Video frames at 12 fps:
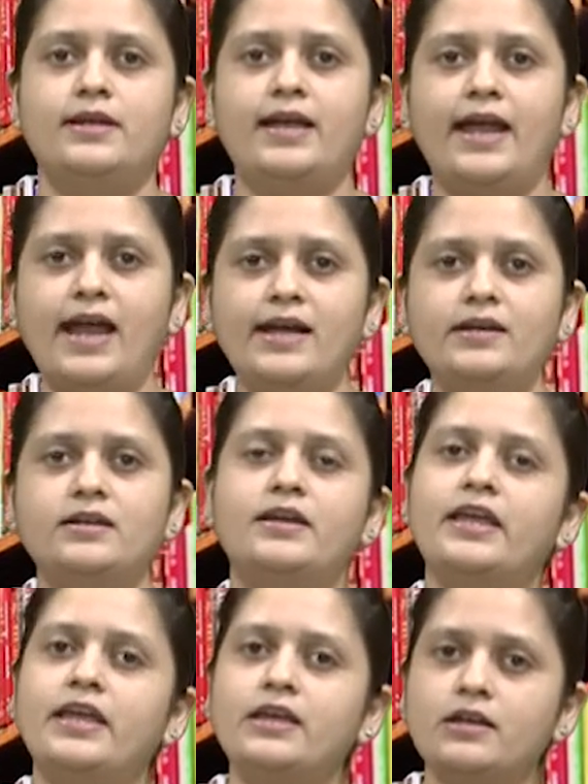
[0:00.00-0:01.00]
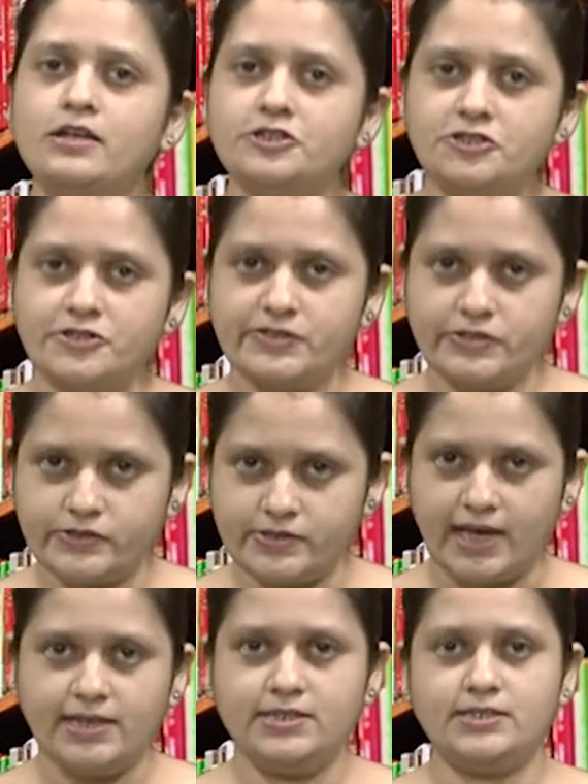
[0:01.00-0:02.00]
and English
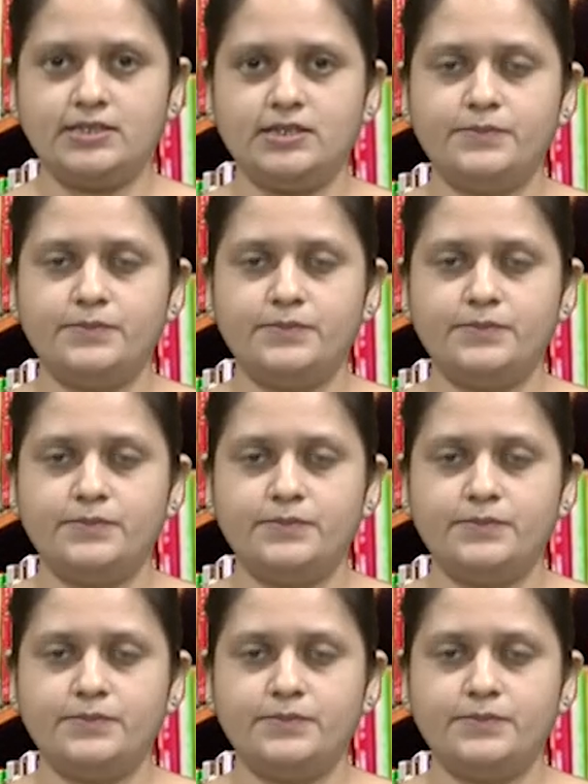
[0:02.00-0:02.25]
society